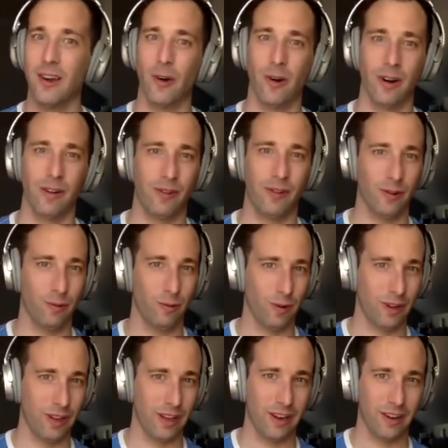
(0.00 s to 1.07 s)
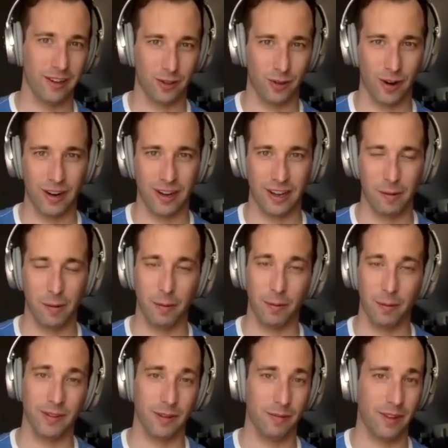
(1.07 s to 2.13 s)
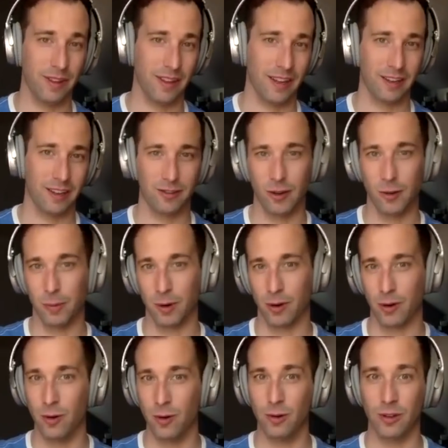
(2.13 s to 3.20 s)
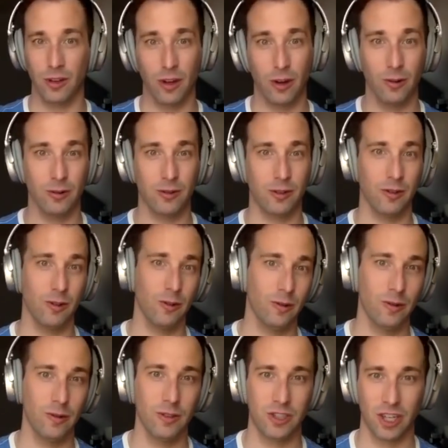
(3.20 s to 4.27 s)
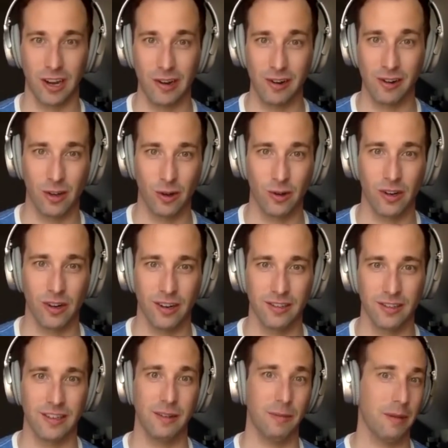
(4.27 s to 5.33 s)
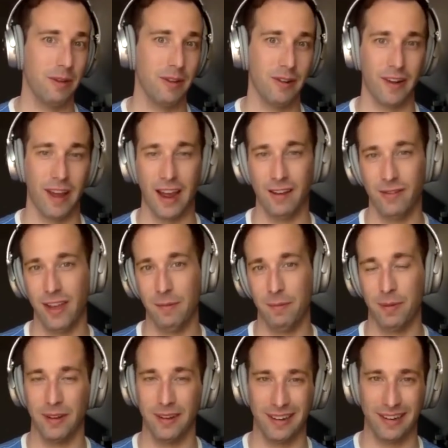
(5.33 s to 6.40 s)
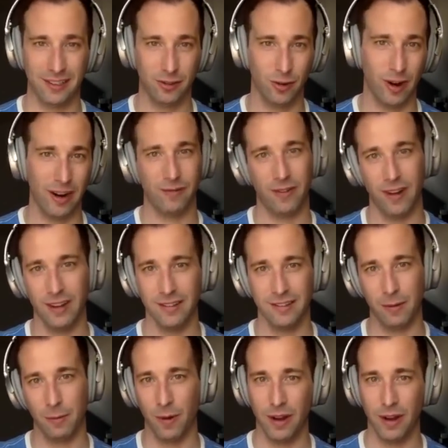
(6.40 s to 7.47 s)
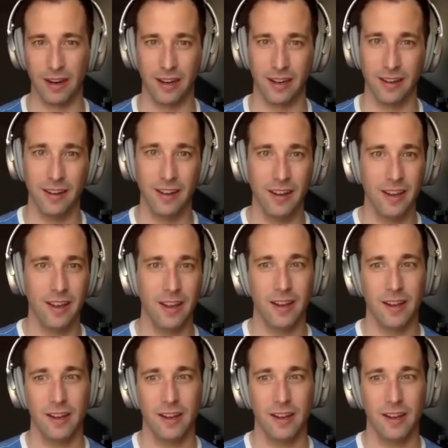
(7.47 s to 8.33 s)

Or if you really are trying to come up with something like super cool, go to check out your local art scene. Maybe you don't have that, but like try to find some way to,